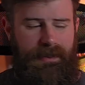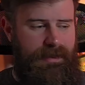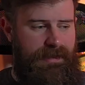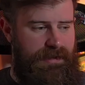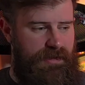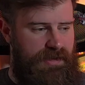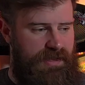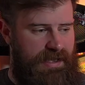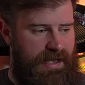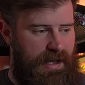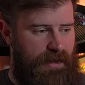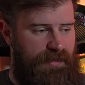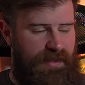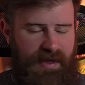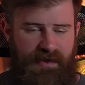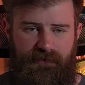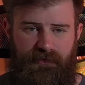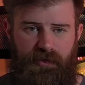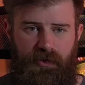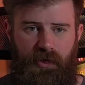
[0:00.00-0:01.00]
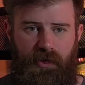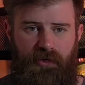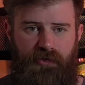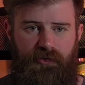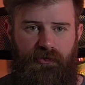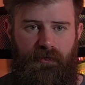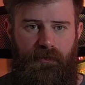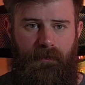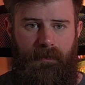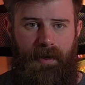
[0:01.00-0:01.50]
and now that I've
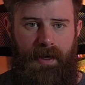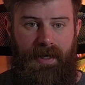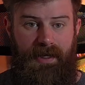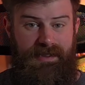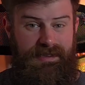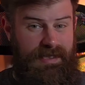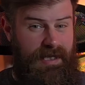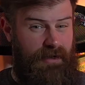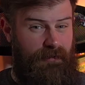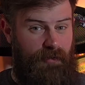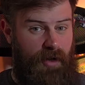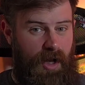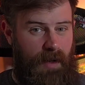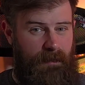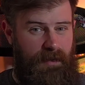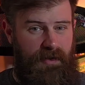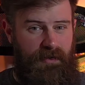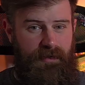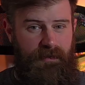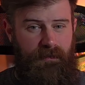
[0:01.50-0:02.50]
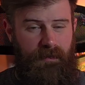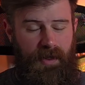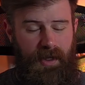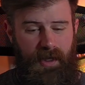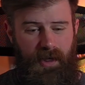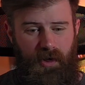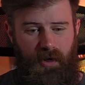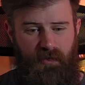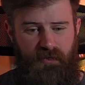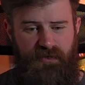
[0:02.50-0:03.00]
got my diorama
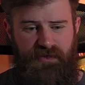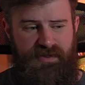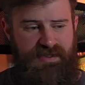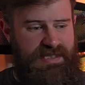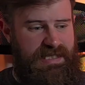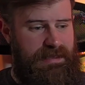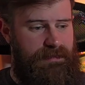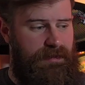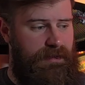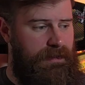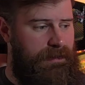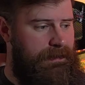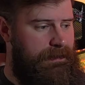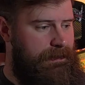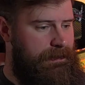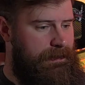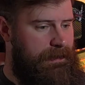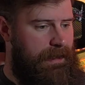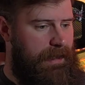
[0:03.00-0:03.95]
off the table,